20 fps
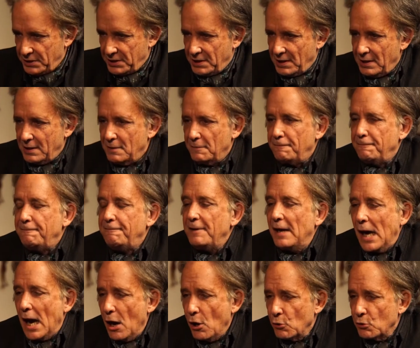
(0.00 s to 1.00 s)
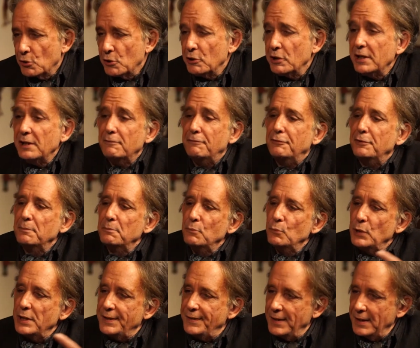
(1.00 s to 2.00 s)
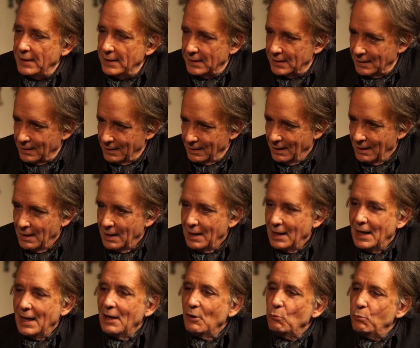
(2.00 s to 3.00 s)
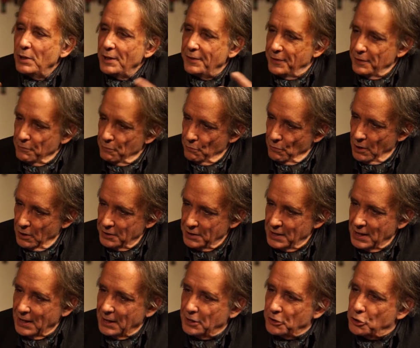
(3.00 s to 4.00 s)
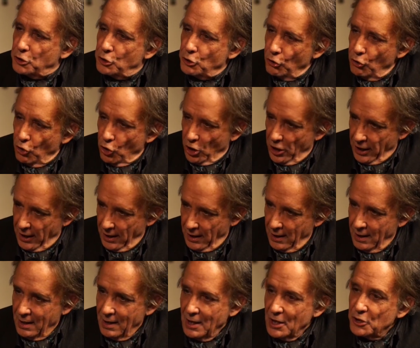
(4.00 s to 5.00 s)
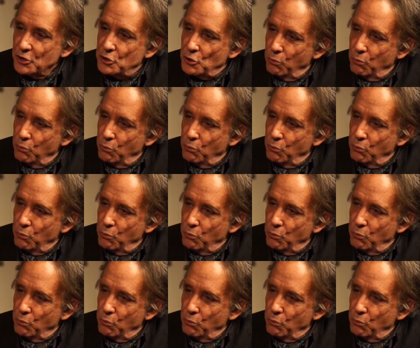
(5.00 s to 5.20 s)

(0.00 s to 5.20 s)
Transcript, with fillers: state of flowering from within. Within. With erotic within. joy. With erotic.